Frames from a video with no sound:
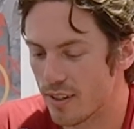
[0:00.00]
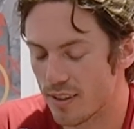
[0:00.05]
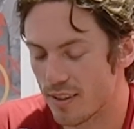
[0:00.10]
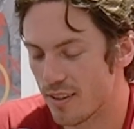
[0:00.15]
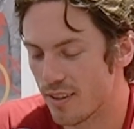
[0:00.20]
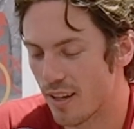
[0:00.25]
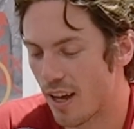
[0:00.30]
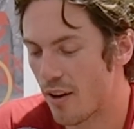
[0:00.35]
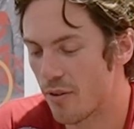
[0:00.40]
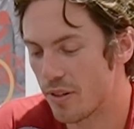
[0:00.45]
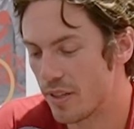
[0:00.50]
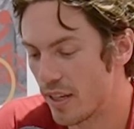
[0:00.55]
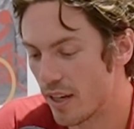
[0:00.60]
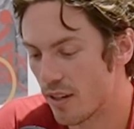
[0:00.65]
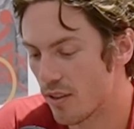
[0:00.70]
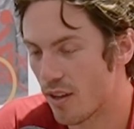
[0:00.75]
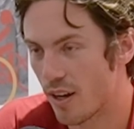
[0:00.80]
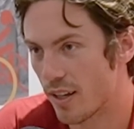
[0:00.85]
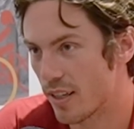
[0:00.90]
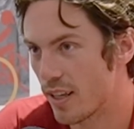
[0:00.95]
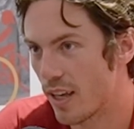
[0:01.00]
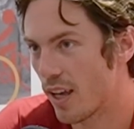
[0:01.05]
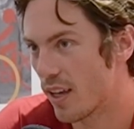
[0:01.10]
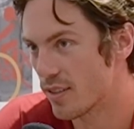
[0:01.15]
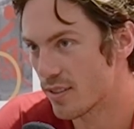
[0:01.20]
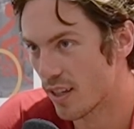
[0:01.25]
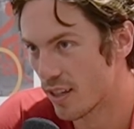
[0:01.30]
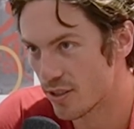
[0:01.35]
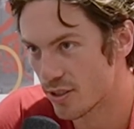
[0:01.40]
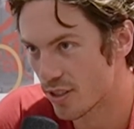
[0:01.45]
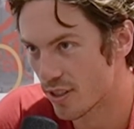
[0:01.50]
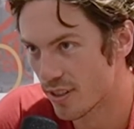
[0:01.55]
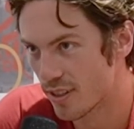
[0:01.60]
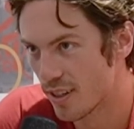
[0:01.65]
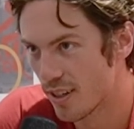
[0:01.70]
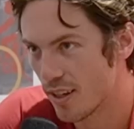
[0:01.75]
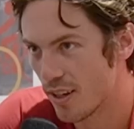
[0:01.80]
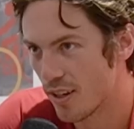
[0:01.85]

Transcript: And I would get a lot of gay attention